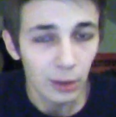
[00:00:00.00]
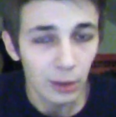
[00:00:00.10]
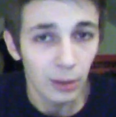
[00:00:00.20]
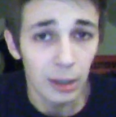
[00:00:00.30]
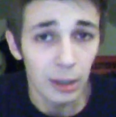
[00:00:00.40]

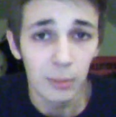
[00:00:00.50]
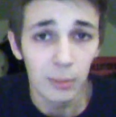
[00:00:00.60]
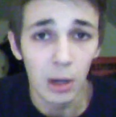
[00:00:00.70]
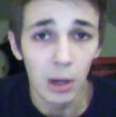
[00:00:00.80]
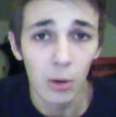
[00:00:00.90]
letting
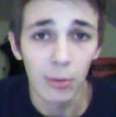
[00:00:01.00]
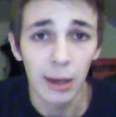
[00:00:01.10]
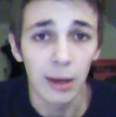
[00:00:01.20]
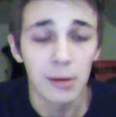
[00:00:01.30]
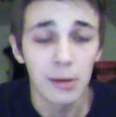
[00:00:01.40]
him know
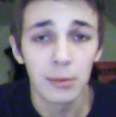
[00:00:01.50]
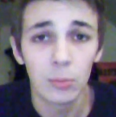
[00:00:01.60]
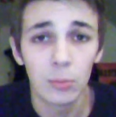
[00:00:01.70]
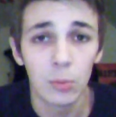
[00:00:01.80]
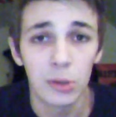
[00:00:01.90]
that
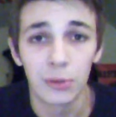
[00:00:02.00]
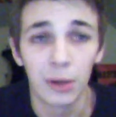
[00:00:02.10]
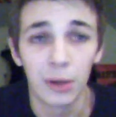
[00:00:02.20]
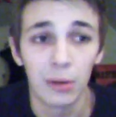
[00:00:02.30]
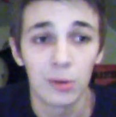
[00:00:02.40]

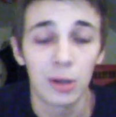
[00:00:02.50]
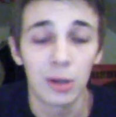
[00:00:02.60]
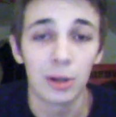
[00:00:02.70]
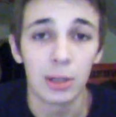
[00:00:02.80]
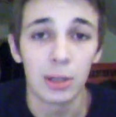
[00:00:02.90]
Winterfell is
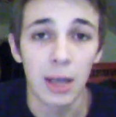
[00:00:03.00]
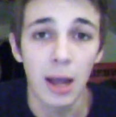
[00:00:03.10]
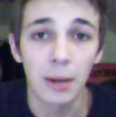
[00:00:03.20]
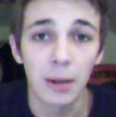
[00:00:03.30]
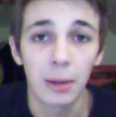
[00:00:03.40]
under
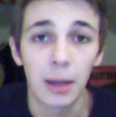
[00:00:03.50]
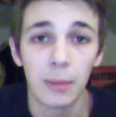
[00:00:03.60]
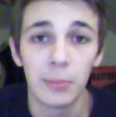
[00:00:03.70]
attack and